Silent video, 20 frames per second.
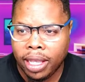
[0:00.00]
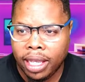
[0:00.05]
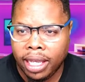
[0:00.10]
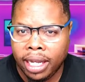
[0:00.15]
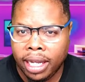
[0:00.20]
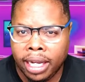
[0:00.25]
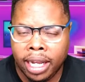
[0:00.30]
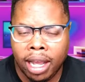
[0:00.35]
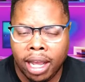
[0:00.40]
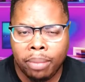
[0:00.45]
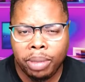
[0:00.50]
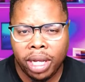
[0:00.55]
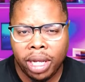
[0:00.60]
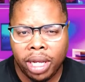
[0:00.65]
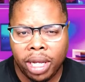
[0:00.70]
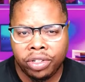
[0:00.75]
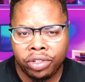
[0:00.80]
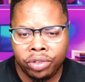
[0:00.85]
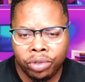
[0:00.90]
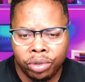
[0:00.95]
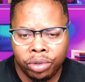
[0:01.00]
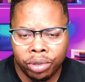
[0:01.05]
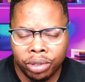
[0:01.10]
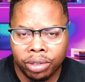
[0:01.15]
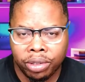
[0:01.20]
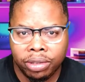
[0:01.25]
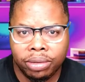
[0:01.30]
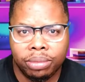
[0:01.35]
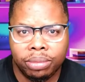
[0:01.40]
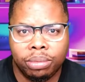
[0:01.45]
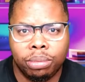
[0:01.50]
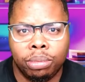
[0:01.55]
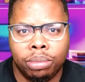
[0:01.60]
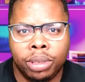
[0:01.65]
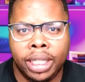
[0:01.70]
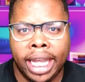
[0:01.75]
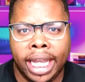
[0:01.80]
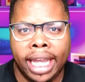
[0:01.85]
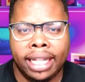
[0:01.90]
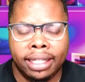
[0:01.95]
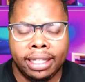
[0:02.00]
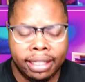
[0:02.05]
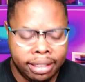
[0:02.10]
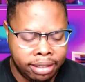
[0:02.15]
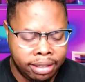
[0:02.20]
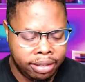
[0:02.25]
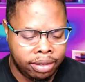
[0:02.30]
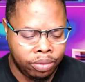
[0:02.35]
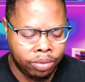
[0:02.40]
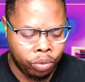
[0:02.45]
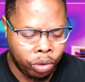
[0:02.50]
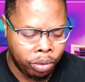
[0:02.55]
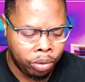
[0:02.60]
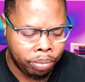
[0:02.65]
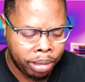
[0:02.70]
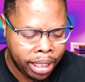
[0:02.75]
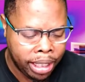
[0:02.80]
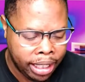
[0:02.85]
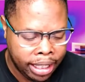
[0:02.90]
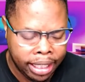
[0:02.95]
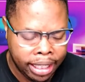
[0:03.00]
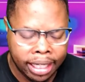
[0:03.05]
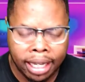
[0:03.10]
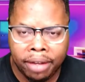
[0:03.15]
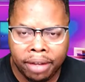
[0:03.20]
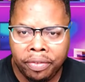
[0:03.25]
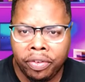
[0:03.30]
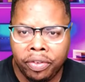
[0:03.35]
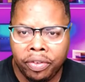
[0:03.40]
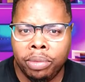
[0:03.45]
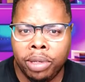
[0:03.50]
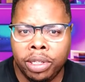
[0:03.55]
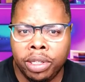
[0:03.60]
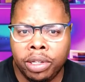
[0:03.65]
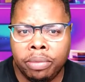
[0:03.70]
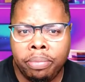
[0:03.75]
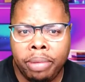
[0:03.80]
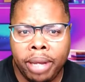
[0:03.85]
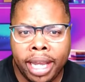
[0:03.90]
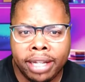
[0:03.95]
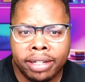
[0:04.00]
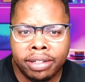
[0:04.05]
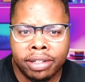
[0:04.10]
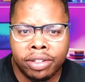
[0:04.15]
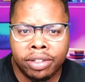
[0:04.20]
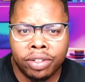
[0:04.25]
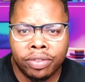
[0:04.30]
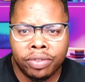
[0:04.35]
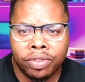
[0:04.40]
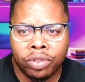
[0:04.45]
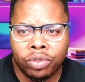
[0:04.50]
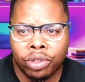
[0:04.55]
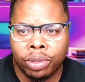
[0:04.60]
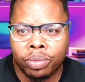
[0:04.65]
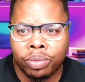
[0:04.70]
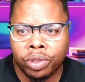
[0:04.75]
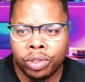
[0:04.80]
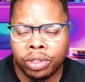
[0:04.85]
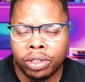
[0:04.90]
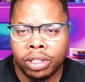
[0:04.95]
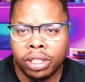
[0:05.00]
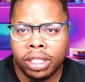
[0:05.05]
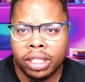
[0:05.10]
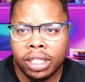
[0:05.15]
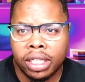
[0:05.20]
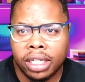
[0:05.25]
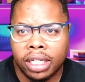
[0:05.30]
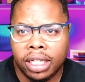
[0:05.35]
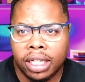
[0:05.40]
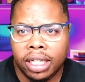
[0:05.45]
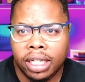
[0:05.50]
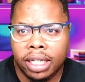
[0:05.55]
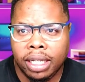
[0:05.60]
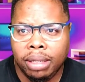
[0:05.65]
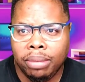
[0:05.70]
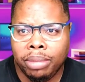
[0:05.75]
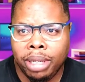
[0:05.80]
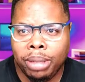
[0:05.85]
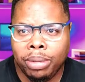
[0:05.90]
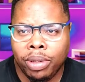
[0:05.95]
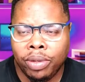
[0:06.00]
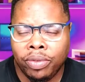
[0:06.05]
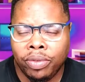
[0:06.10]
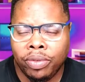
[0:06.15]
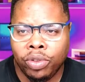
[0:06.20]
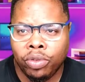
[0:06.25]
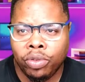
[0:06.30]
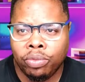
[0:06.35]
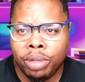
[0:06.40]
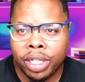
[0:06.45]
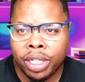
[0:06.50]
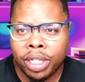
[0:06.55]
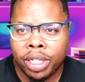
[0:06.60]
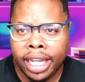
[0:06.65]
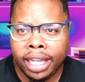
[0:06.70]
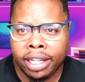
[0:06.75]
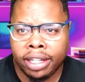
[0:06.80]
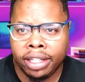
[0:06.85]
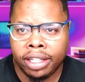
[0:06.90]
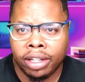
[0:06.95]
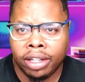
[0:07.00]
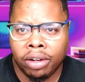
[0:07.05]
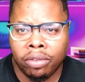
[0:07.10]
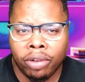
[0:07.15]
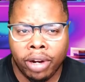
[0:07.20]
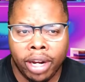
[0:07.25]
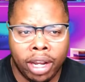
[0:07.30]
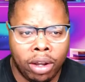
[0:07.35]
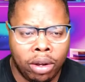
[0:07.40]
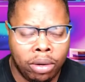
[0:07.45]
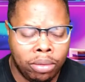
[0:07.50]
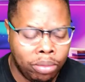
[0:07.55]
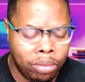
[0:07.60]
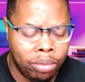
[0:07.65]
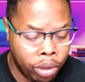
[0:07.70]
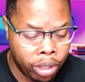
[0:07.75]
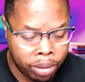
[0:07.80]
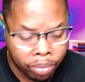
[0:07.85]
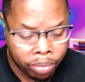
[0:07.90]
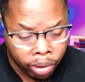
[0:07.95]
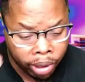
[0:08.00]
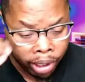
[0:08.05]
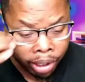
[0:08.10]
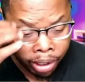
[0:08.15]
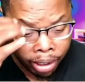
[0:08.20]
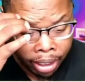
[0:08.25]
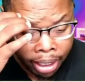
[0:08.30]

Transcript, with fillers: Now, I'm not sure that this will be a familiar passage of scripture. Maybe if you've been hanging around morning prayer,